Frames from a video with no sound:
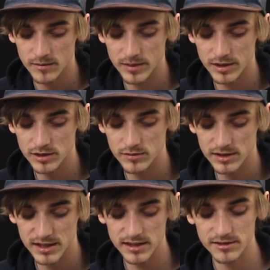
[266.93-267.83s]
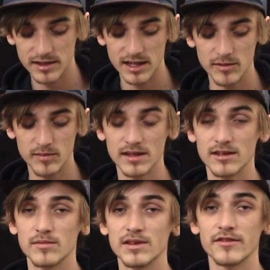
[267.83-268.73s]
but you would need your kingpin
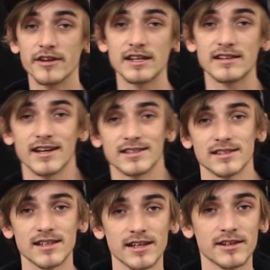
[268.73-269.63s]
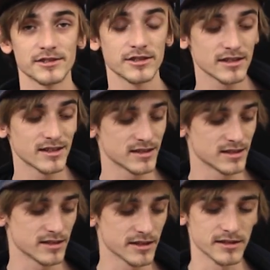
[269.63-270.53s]
to be very tight so that your truck
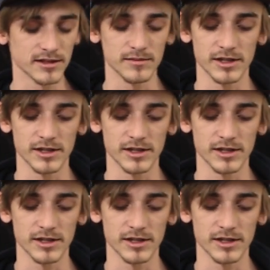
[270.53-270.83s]
doesn't turn too